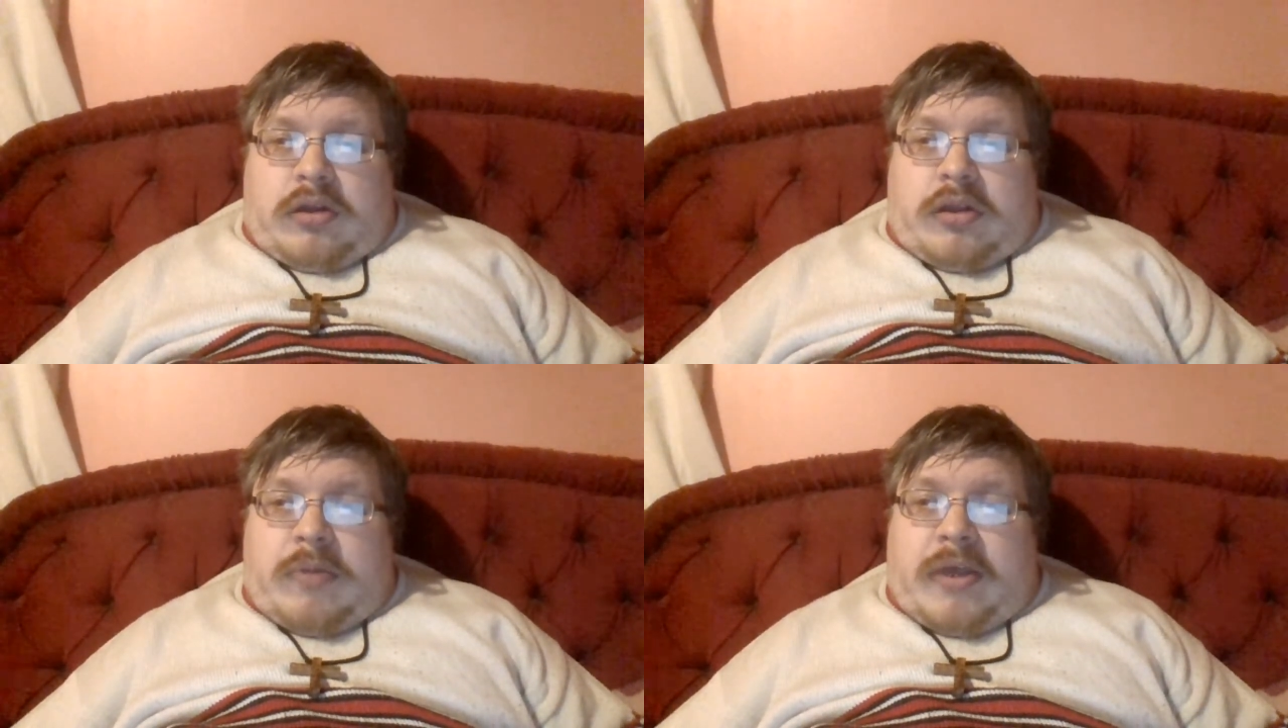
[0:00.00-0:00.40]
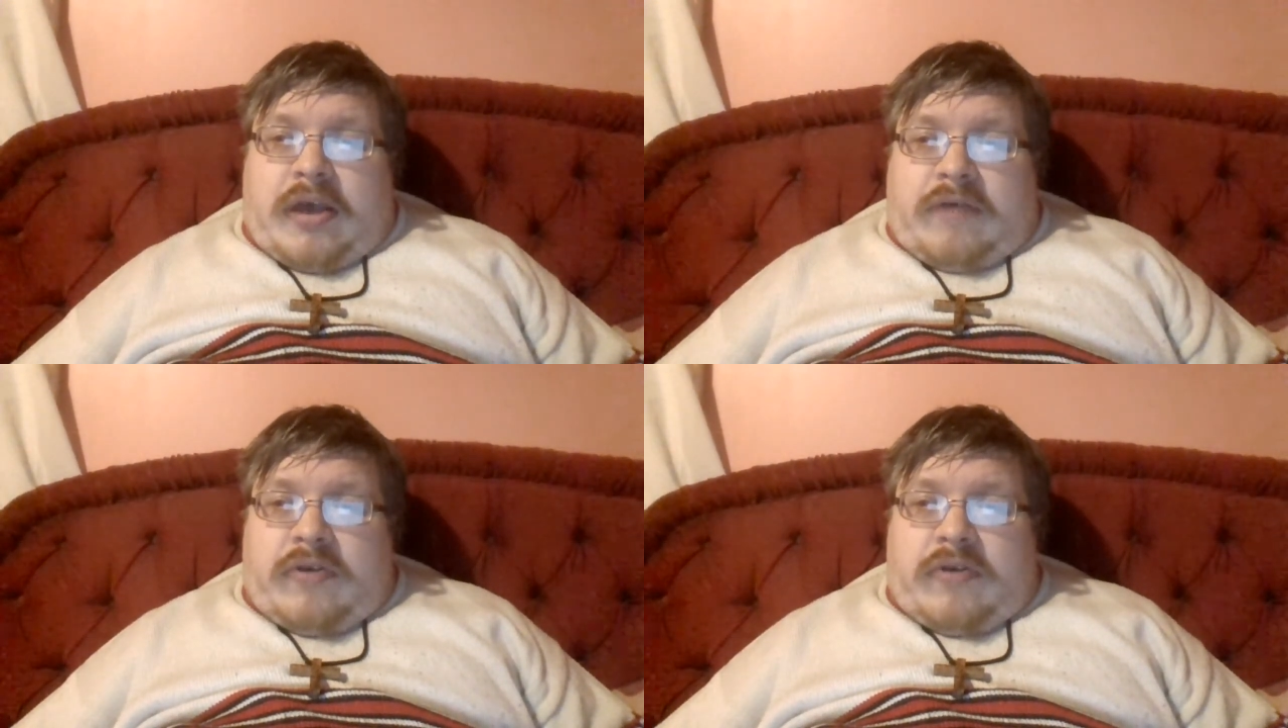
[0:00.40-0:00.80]
and you
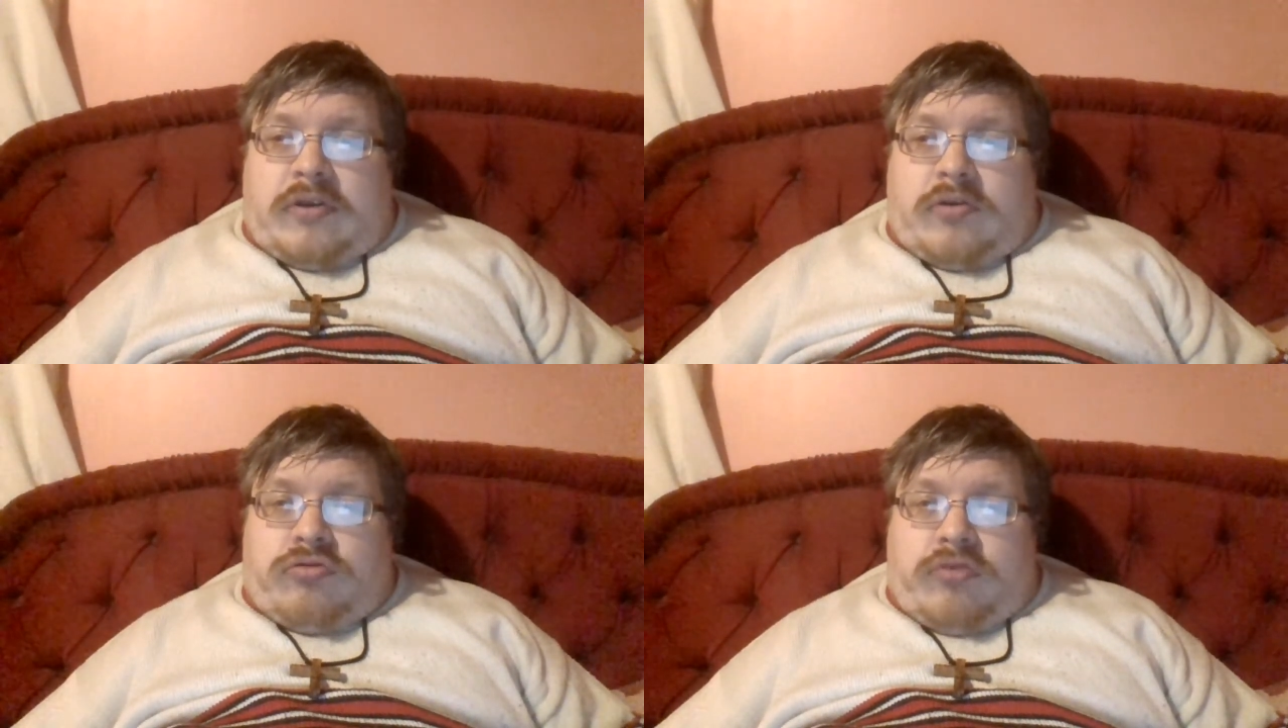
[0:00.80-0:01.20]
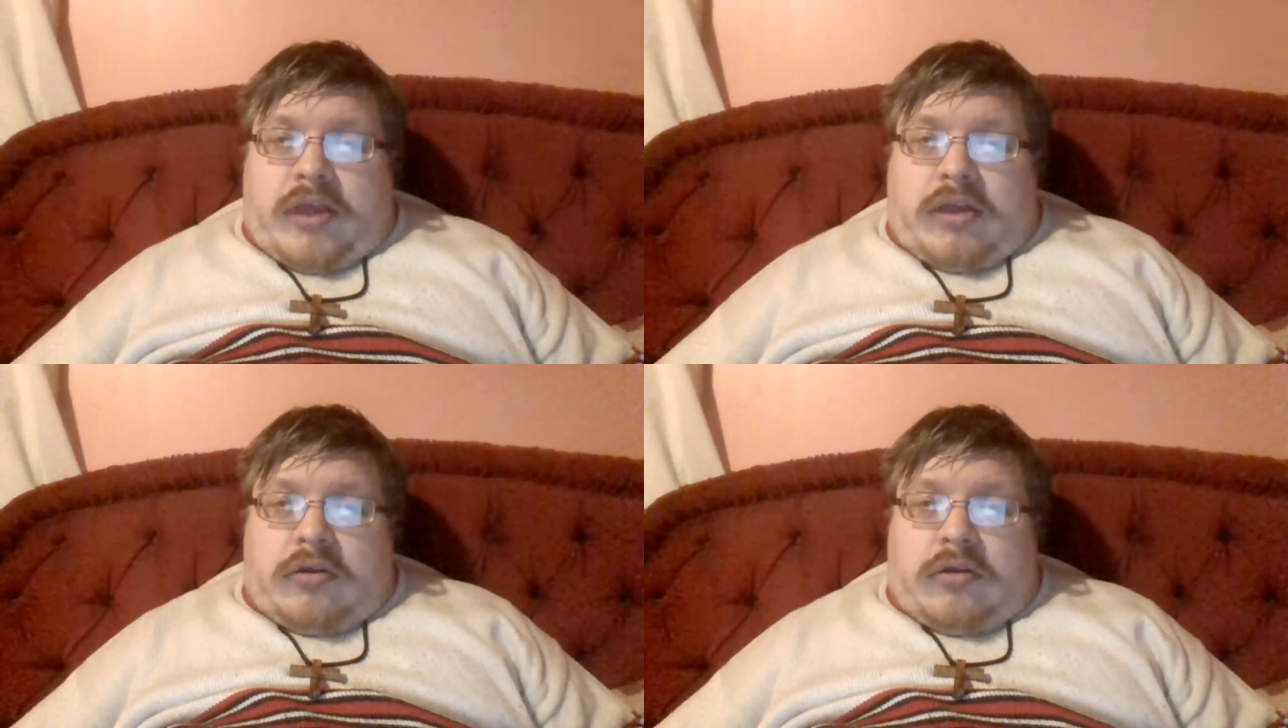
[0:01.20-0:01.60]
turn aside and
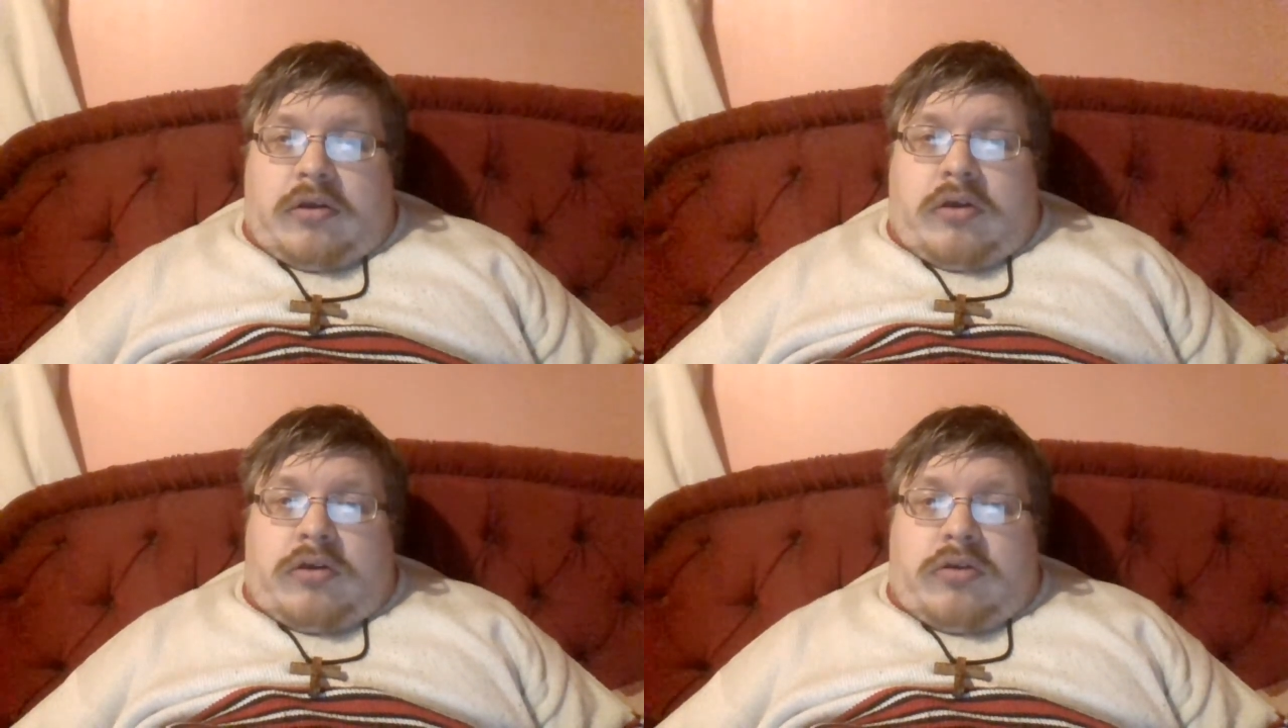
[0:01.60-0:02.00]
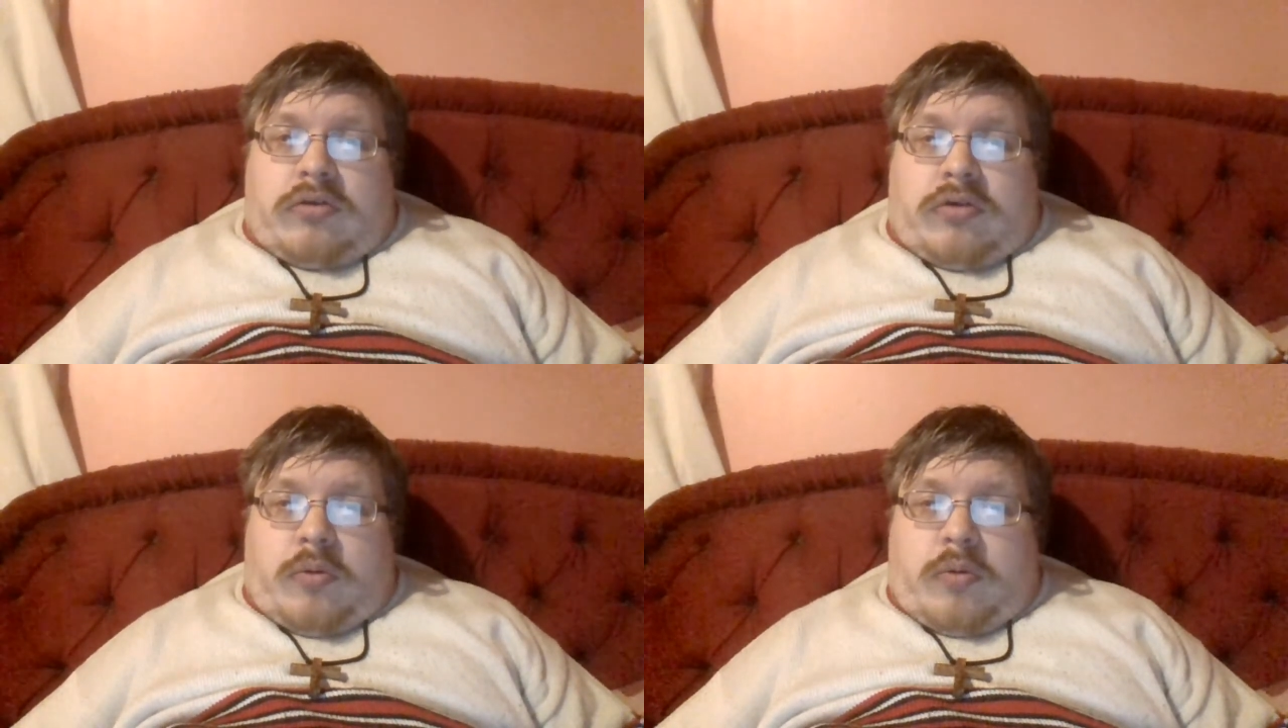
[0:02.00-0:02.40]
serve other gods,
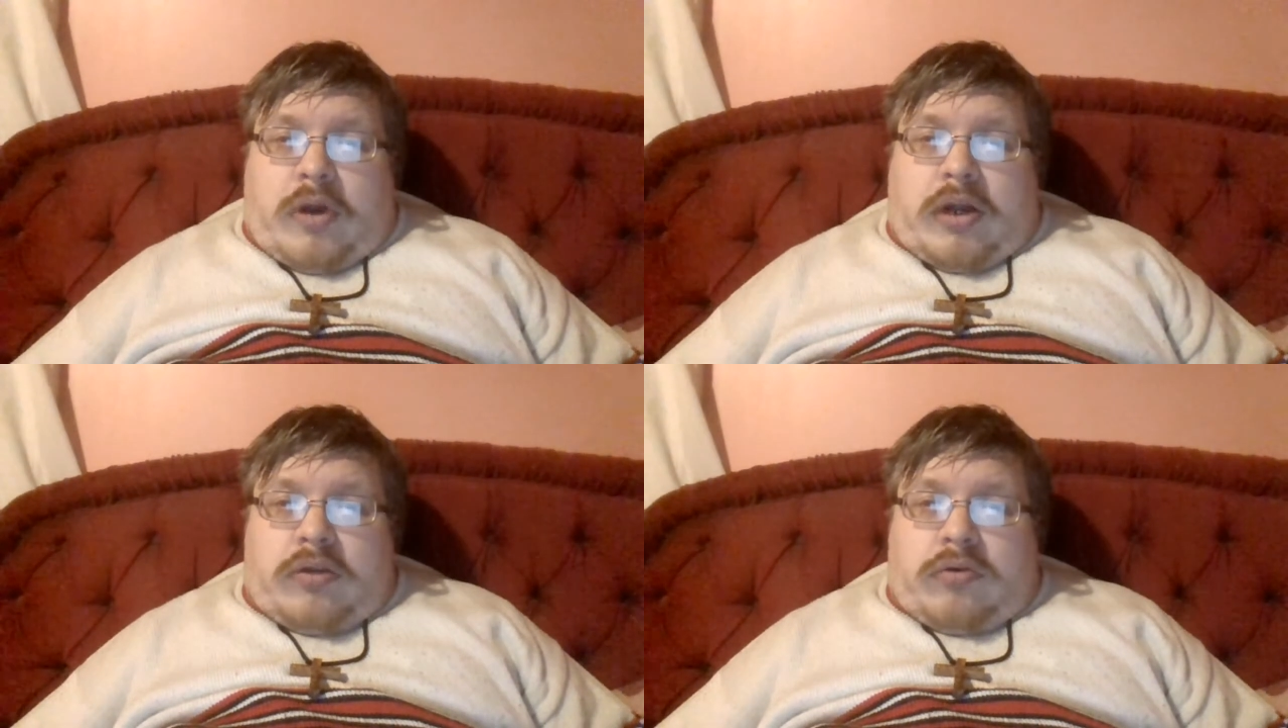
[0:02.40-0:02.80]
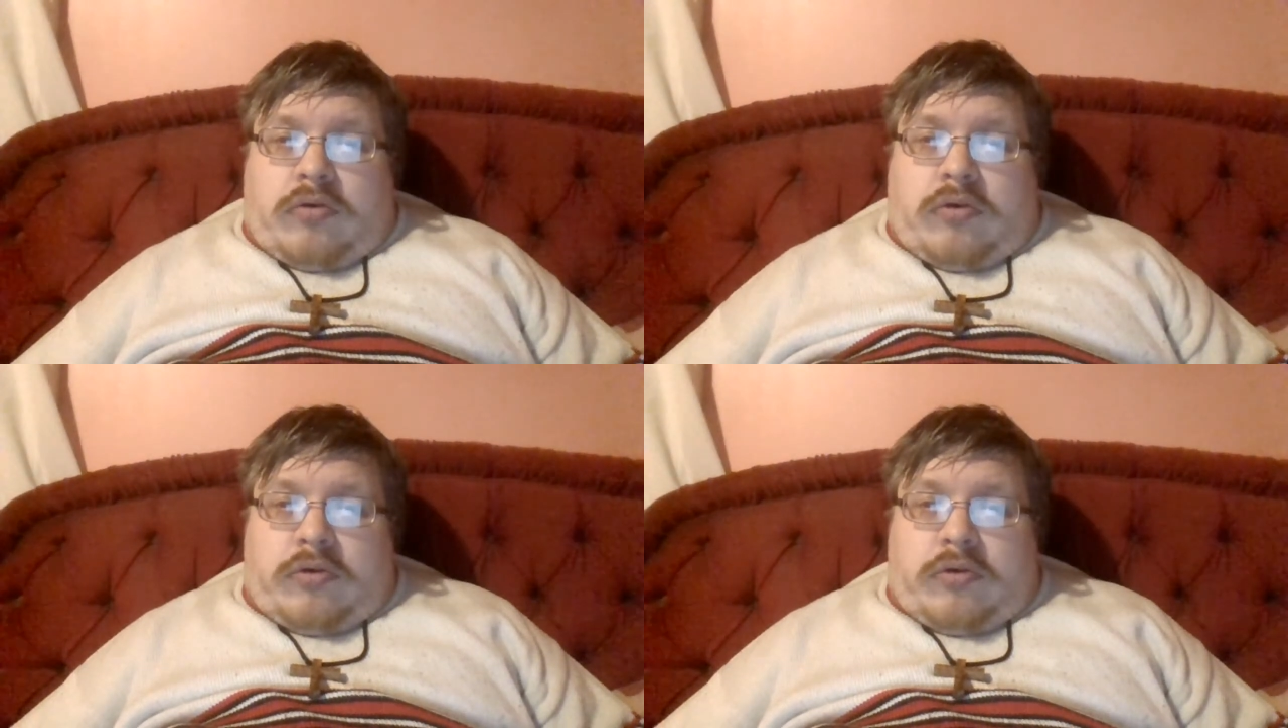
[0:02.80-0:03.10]
and worship them,